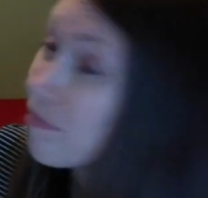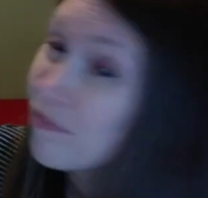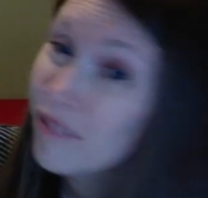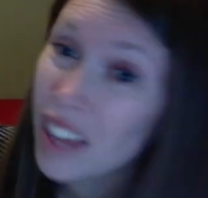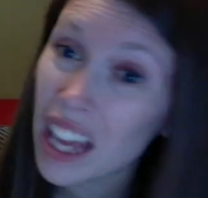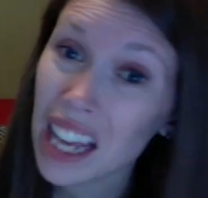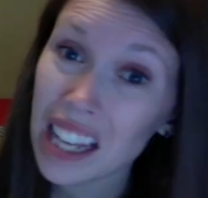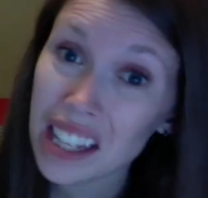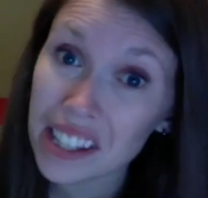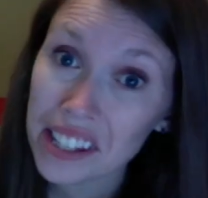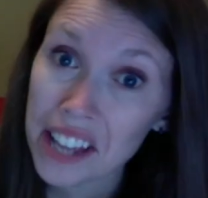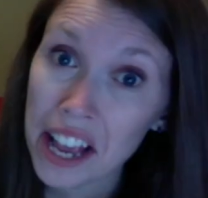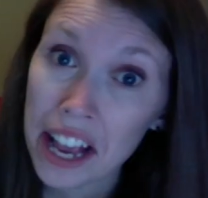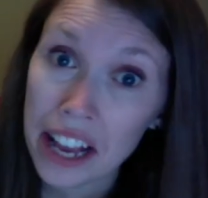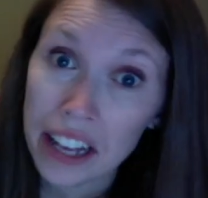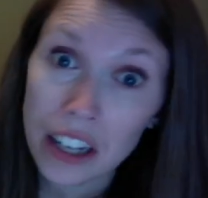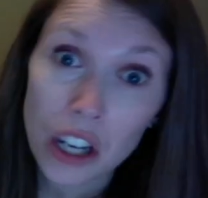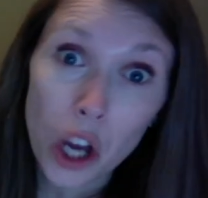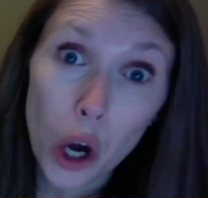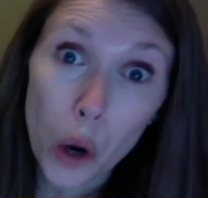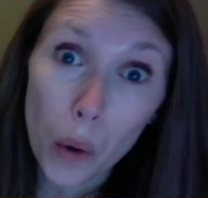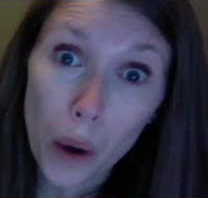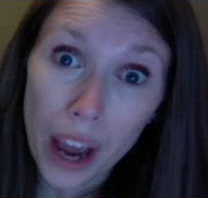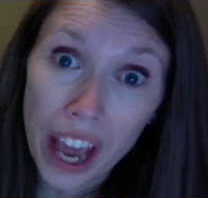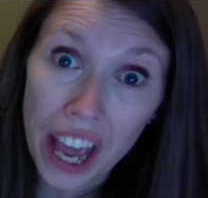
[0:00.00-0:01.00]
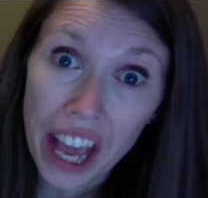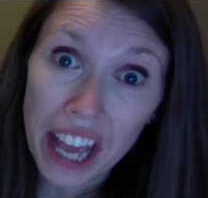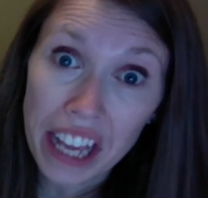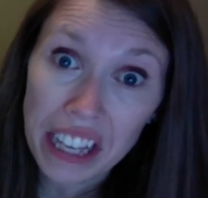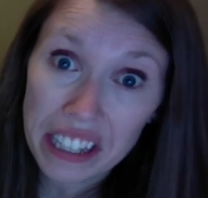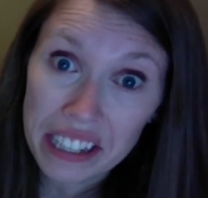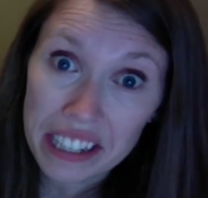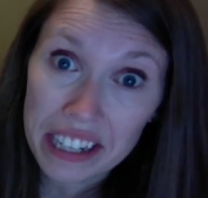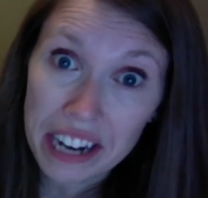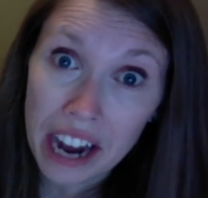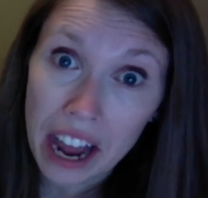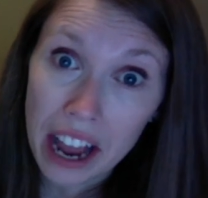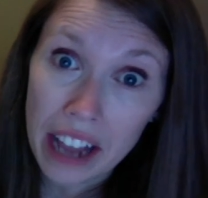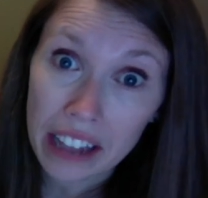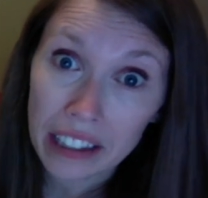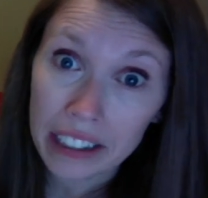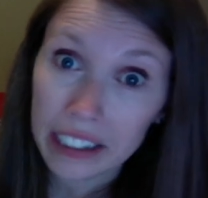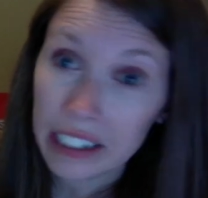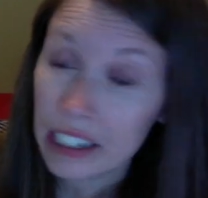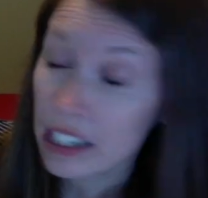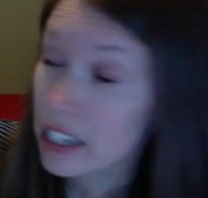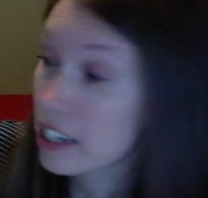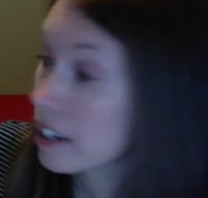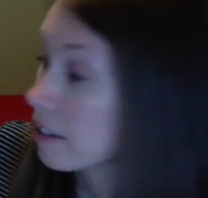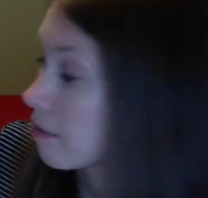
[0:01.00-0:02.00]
they say no egg is an island.